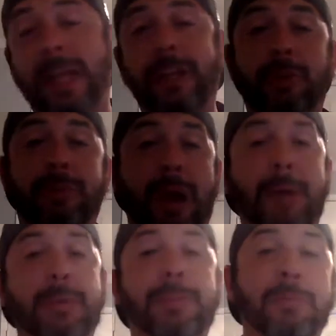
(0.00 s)
that you would
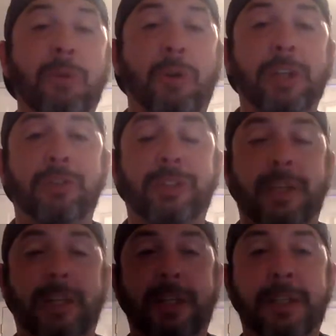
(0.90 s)
probably be more
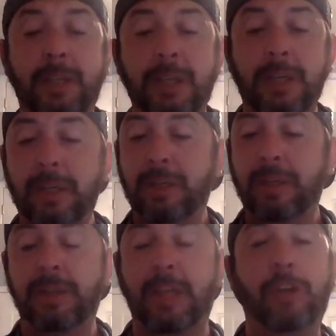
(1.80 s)
interested in
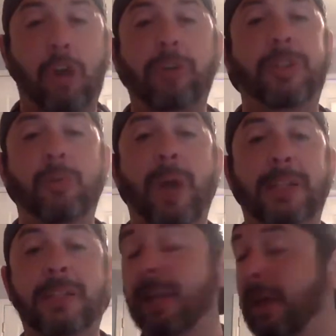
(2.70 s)
than Carson
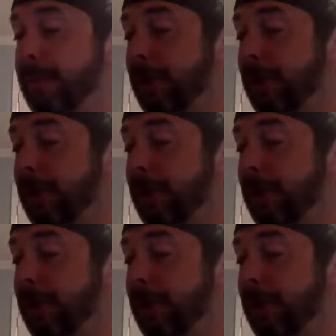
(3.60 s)
Wentz.